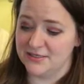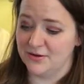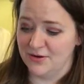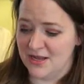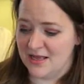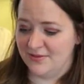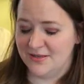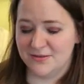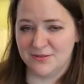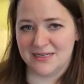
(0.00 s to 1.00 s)
So
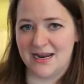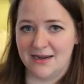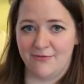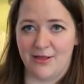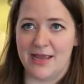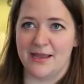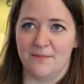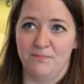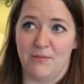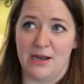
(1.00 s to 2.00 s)
this was kind of like
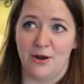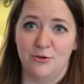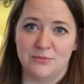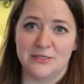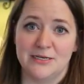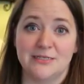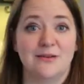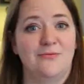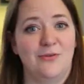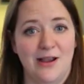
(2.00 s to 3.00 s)
my hope chest
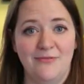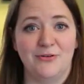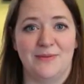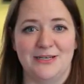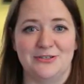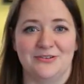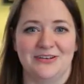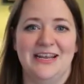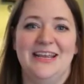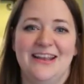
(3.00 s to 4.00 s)
for after my children.